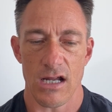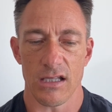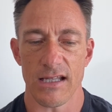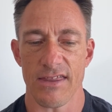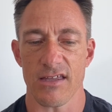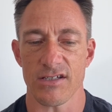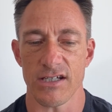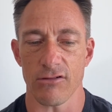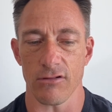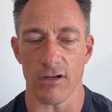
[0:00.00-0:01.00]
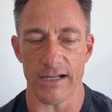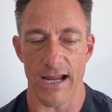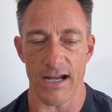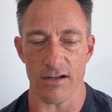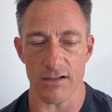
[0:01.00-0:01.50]
lethargy or
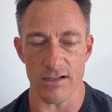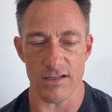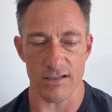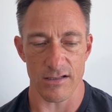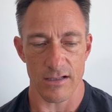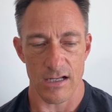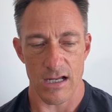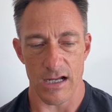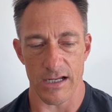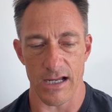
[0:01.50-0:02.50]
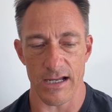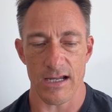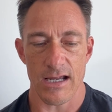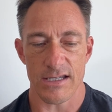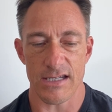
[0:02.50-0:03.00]
lightheadedness, okay,
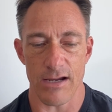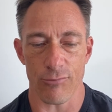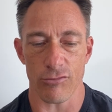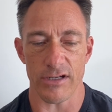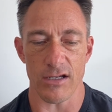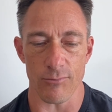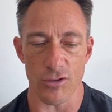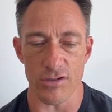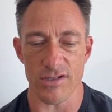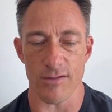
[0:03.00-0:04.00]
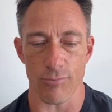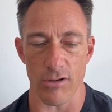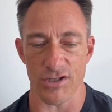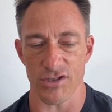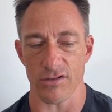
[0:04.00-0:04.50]
temporary immune
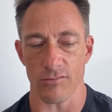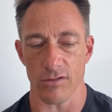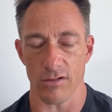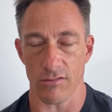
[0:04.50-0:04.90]
suppression,